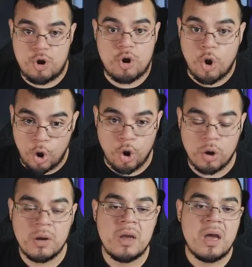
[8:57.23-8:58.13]

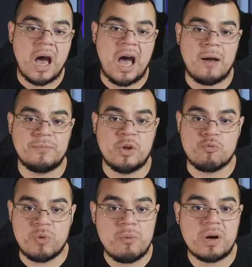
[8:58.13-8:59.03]
her. The
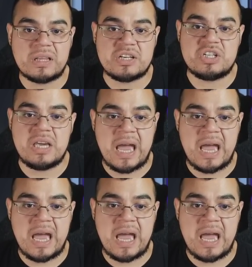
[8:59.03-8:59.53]
rework that she